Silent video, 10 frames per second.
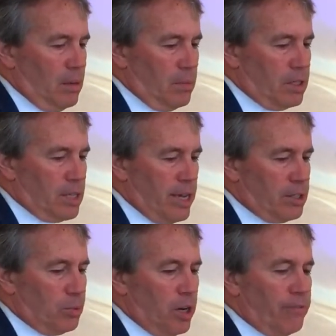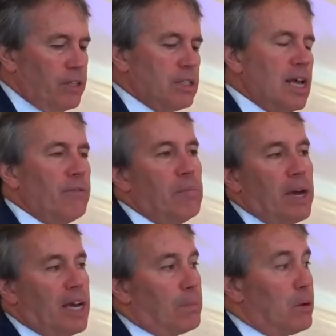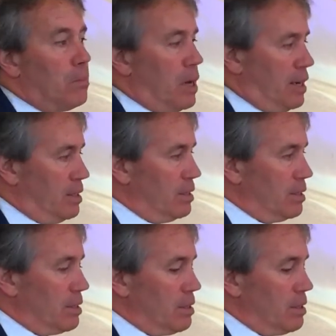But saints, what if instead we make up our minds